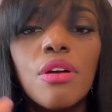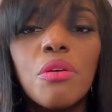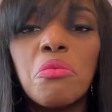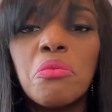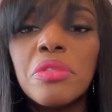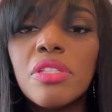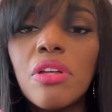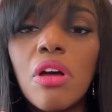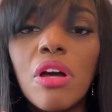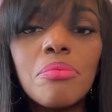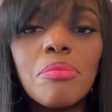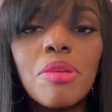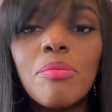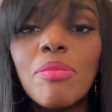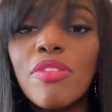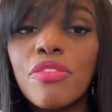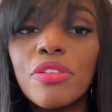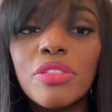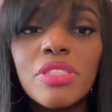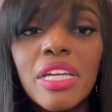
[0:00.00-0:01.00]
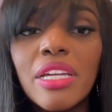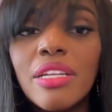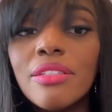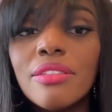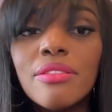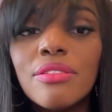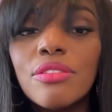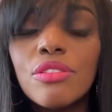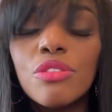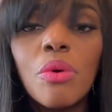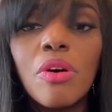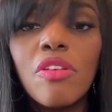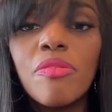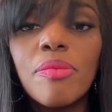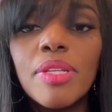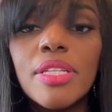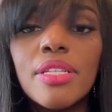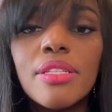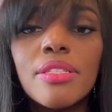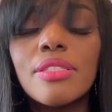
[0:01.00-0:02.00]
We talked maybe for 10, 12
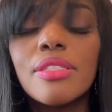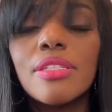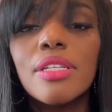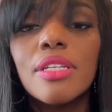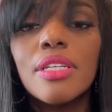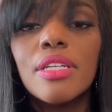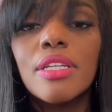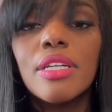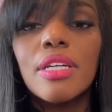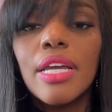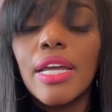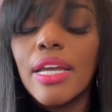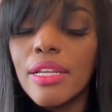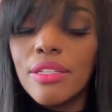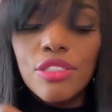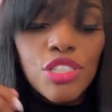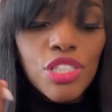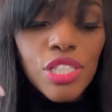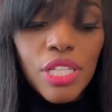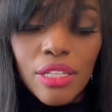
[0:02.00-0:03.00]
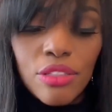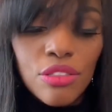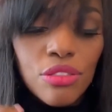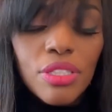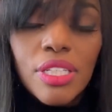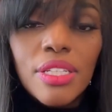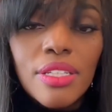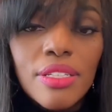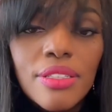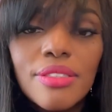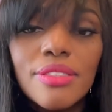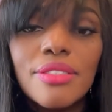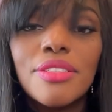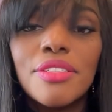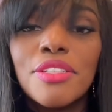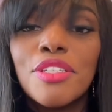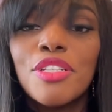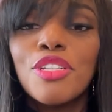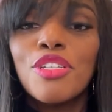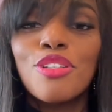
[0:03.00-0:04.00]
minutes, and she had to eat.
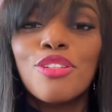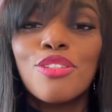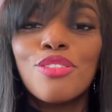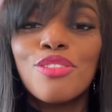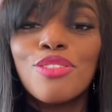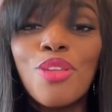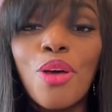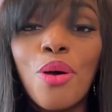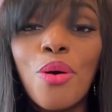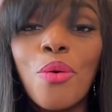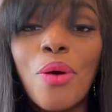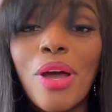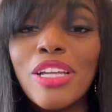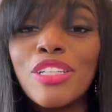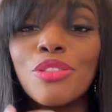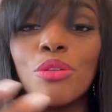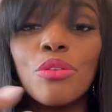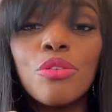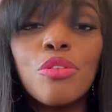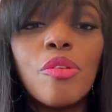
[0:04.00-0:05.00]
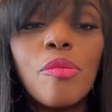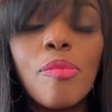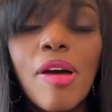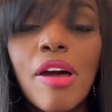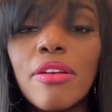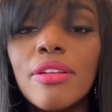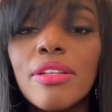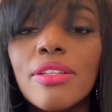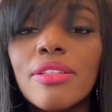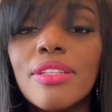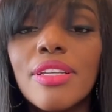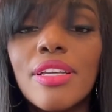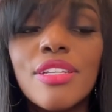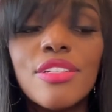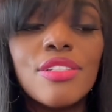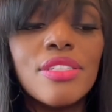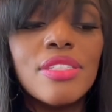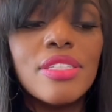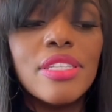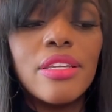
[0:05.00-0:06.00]
So I told her about it, and
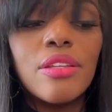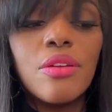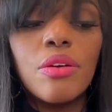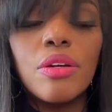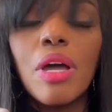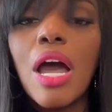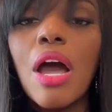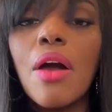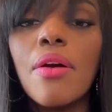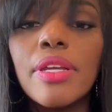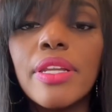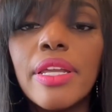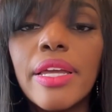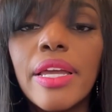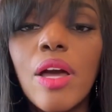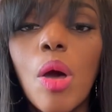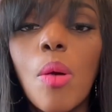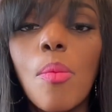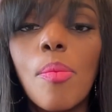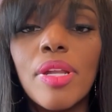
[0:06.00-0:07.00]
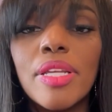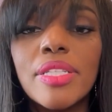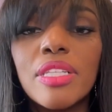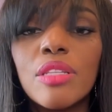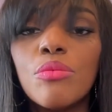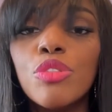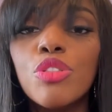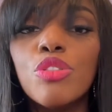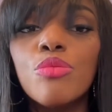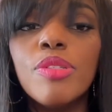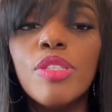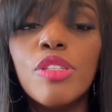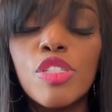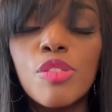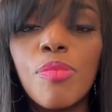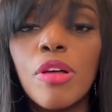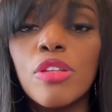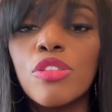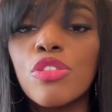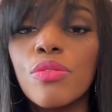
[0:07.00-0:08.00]
she said, how can I help? And I said, would you be the
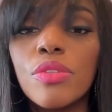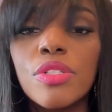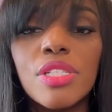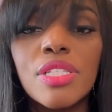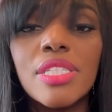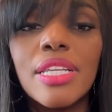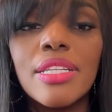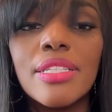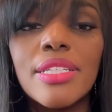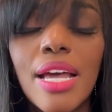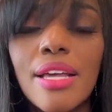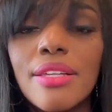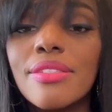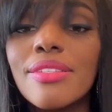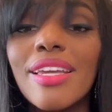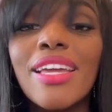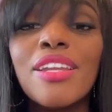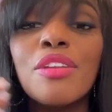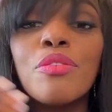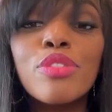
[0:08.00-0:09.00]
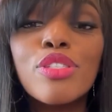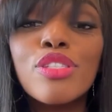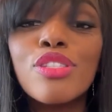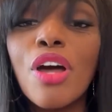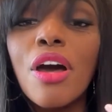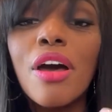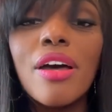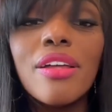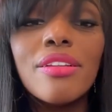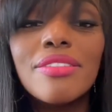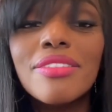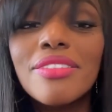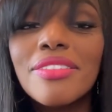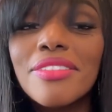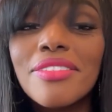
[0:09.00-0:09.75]
sponsor? And she said, yes. And it was done.